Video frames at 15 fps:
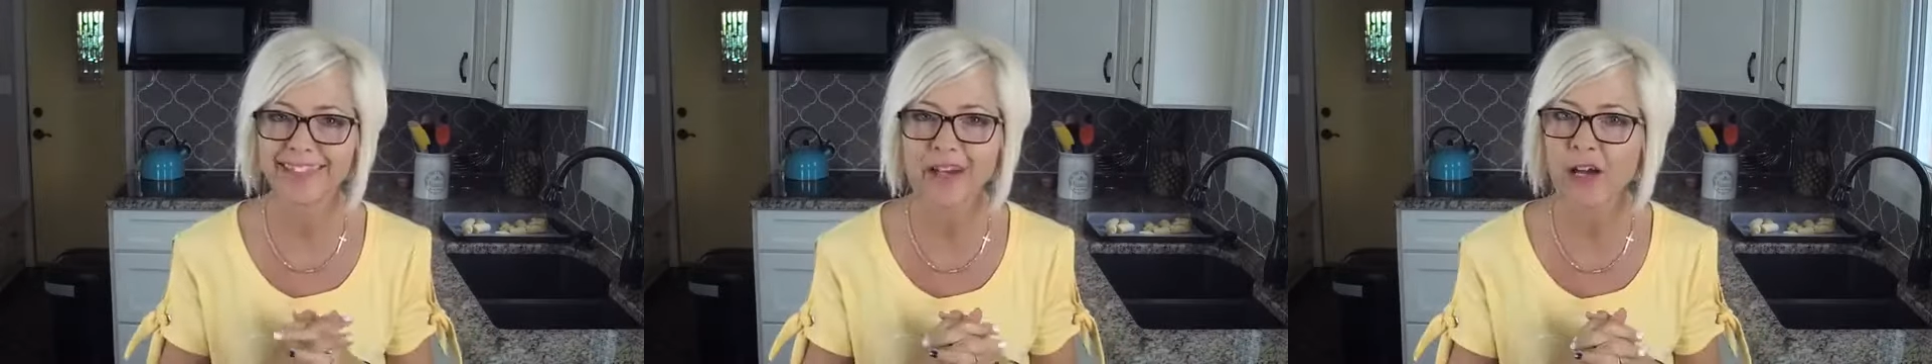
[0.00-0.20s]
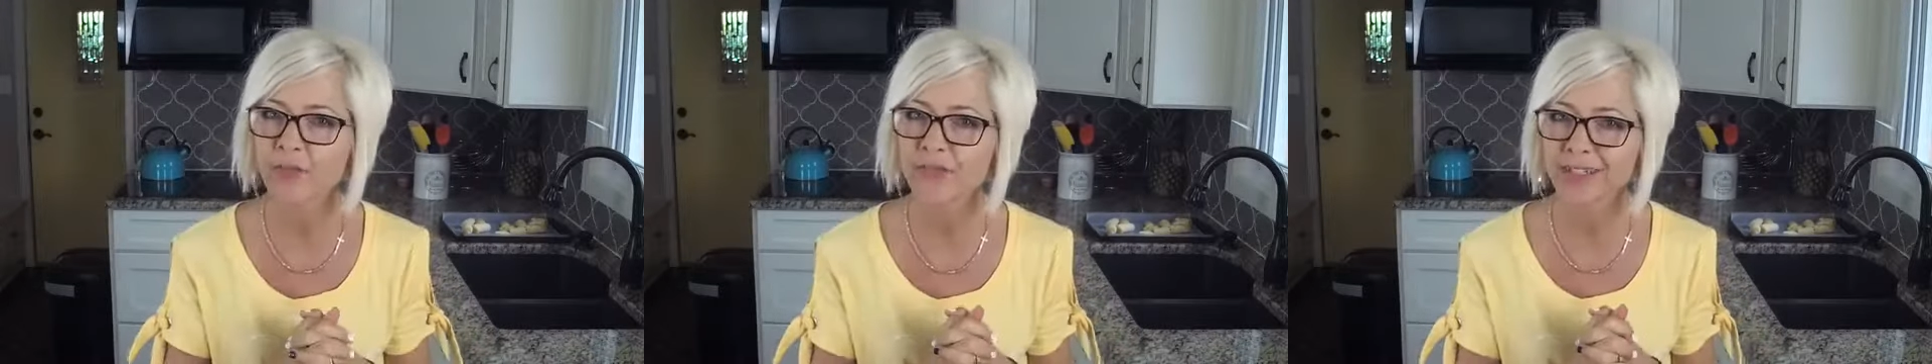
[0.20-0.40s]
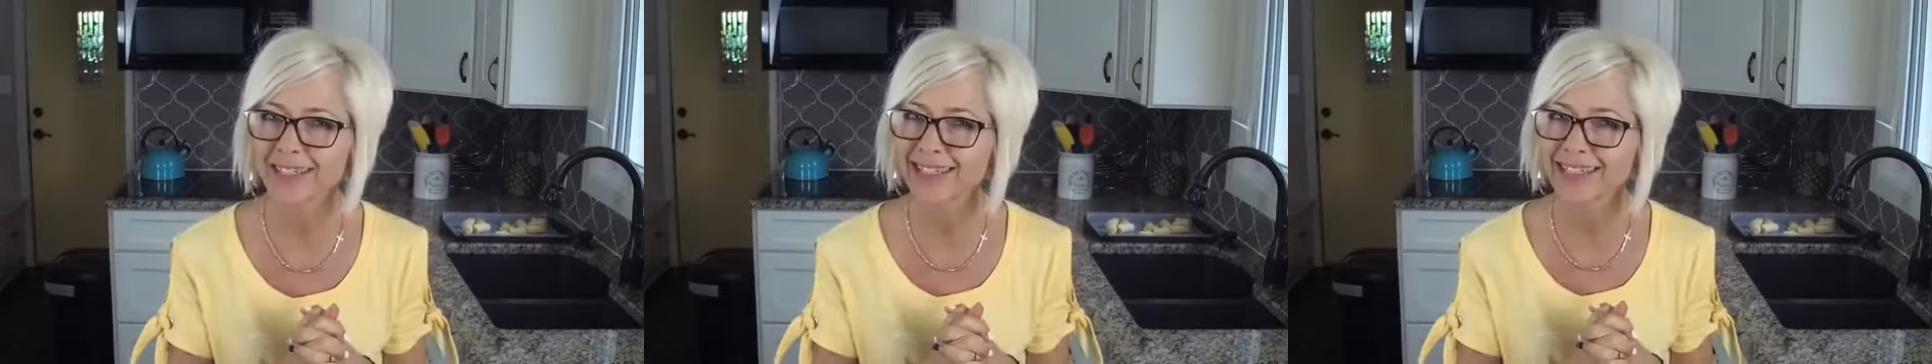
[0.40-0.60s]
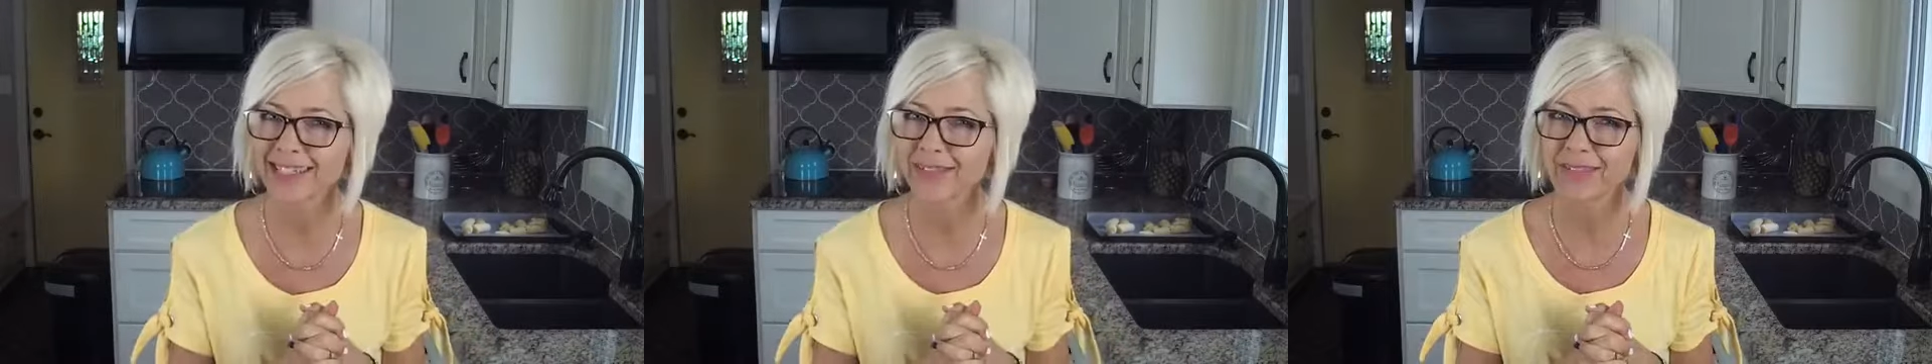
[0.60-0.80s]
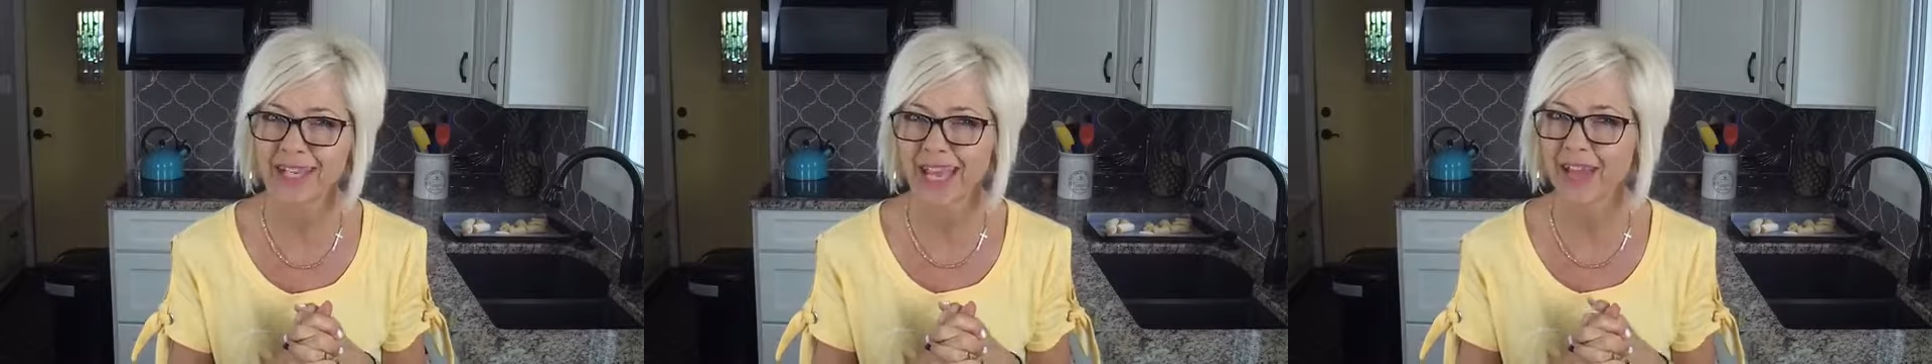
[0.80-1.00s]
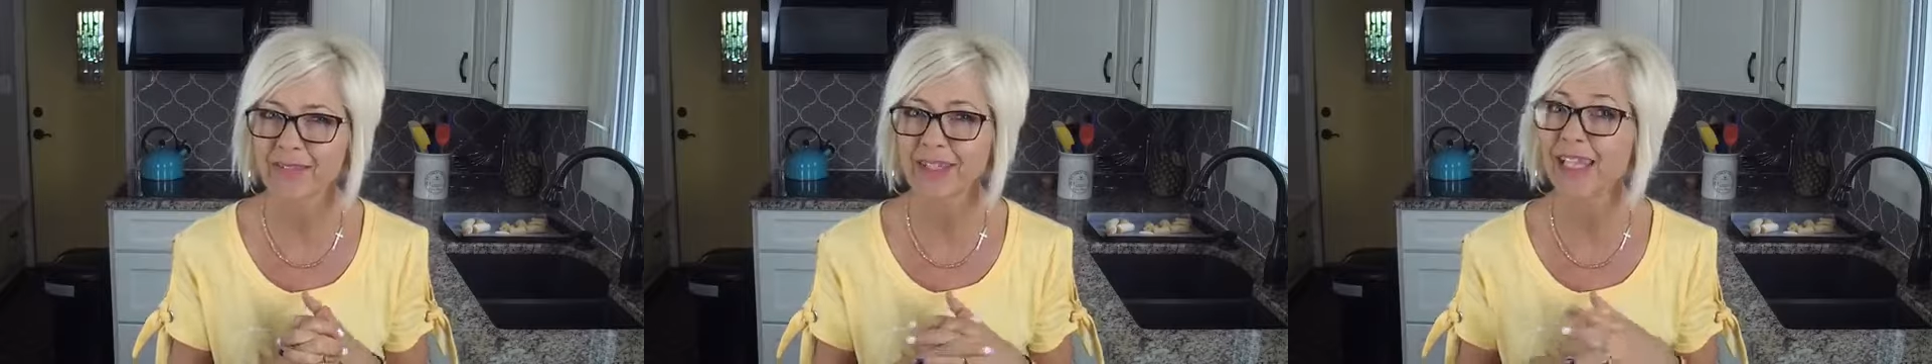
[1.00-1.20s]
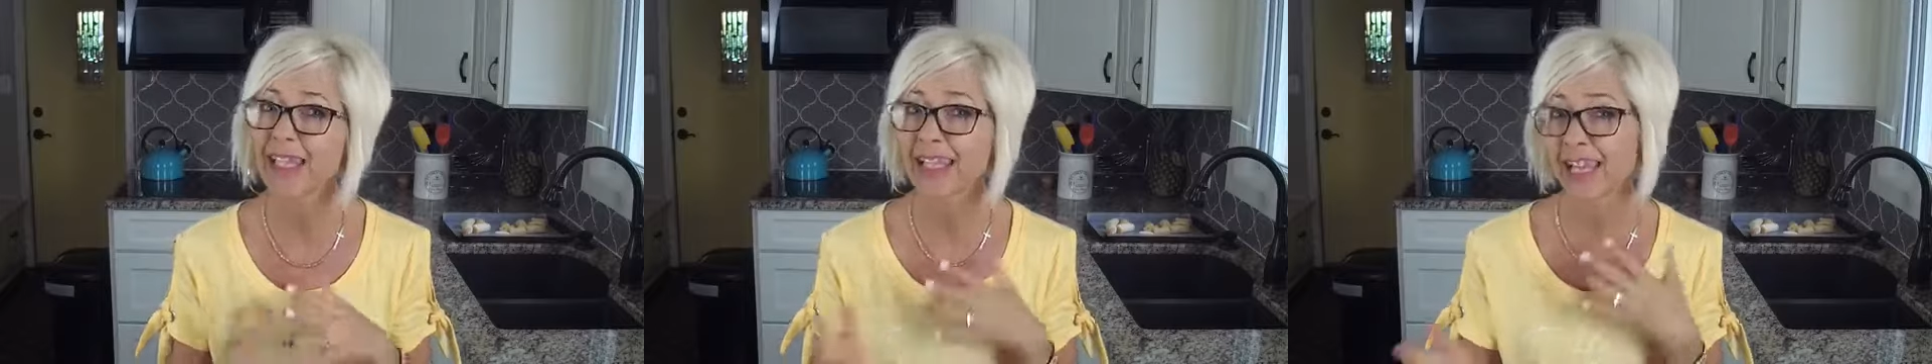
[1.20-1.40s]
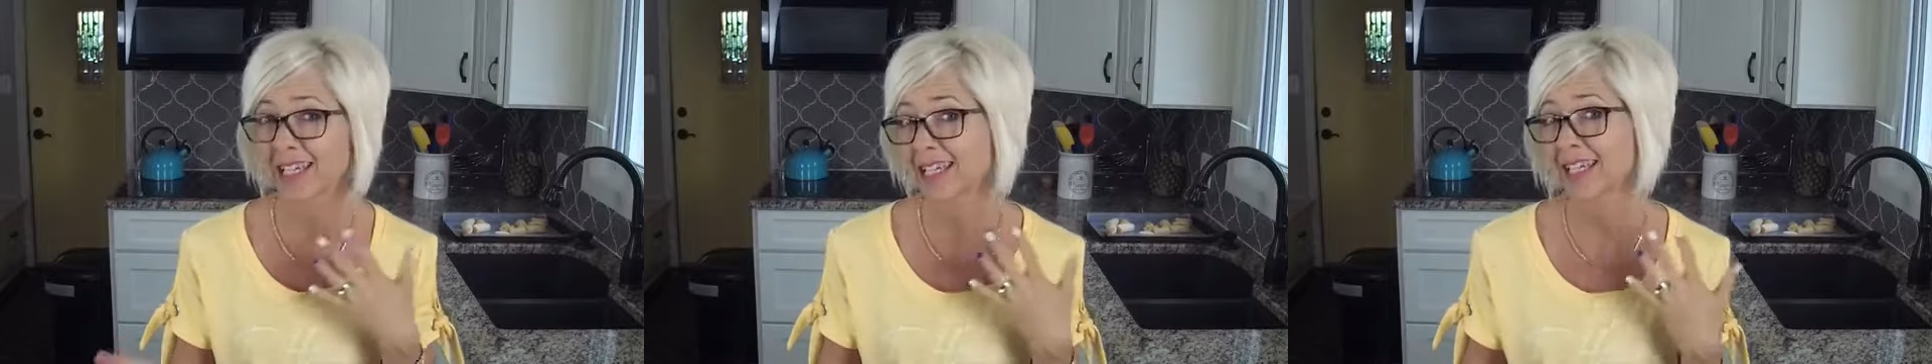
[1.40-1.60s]
often doesn't even have it.
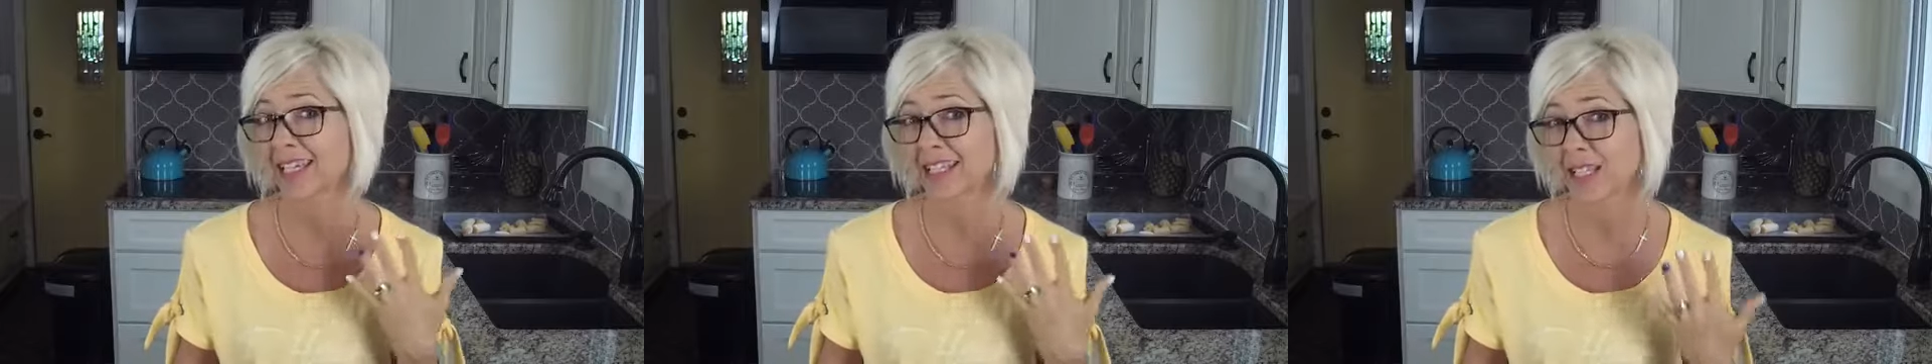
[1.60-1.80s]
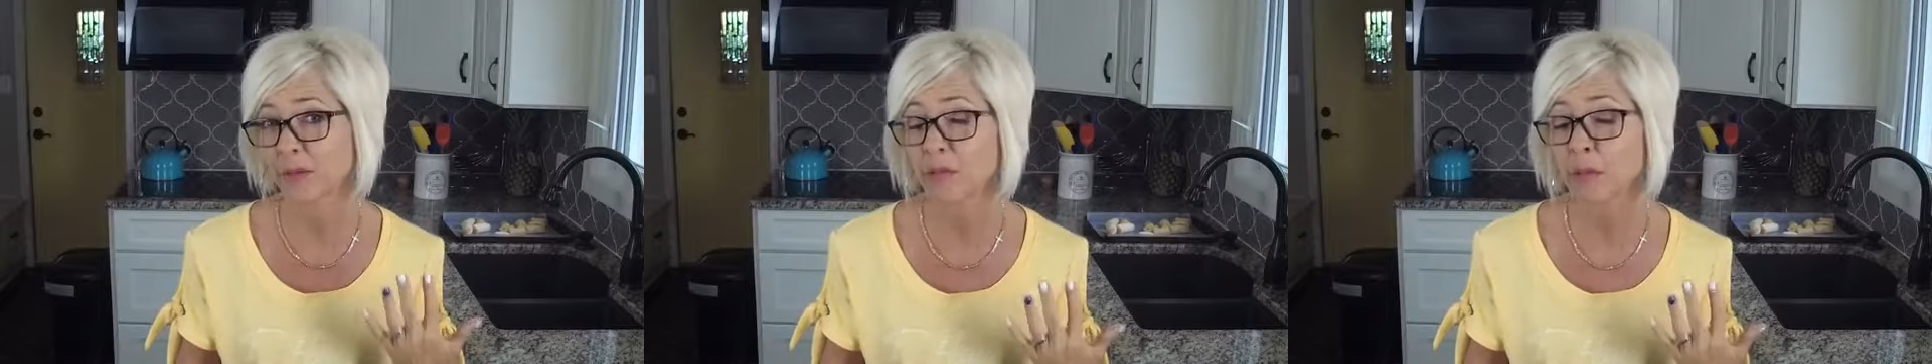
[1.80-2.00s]
Like I can get some